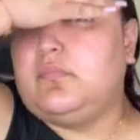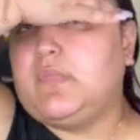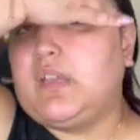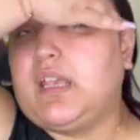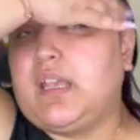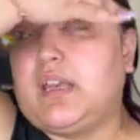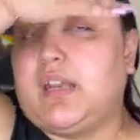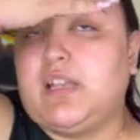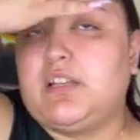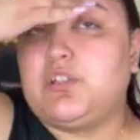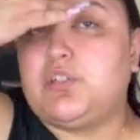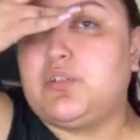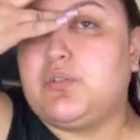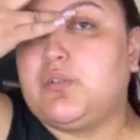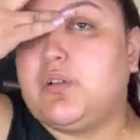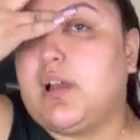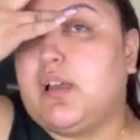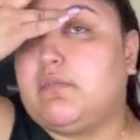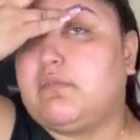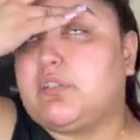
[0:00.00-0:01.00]
And I do
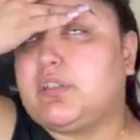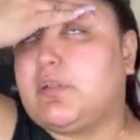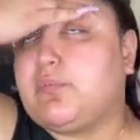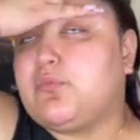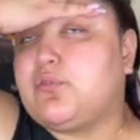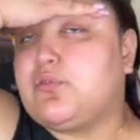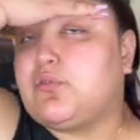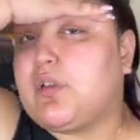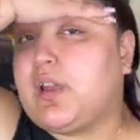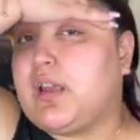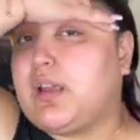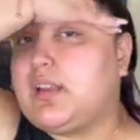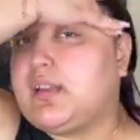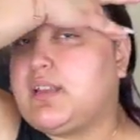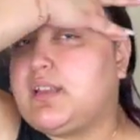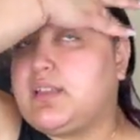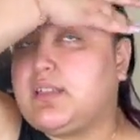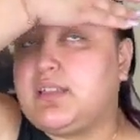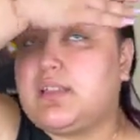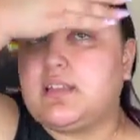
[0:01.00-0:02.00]
have some
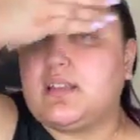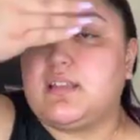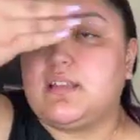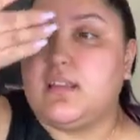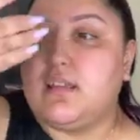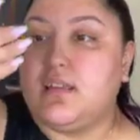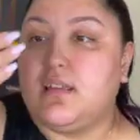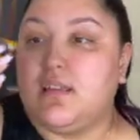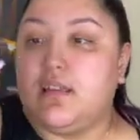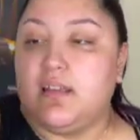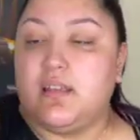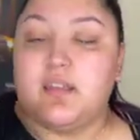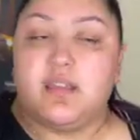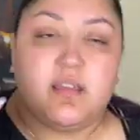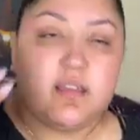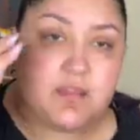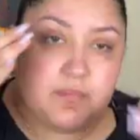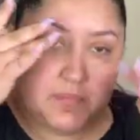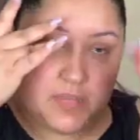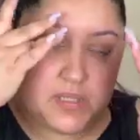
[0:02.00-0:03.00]
dryness
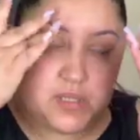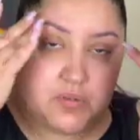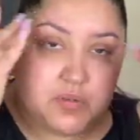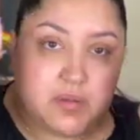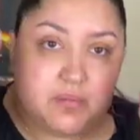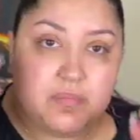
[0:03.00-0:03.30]
in between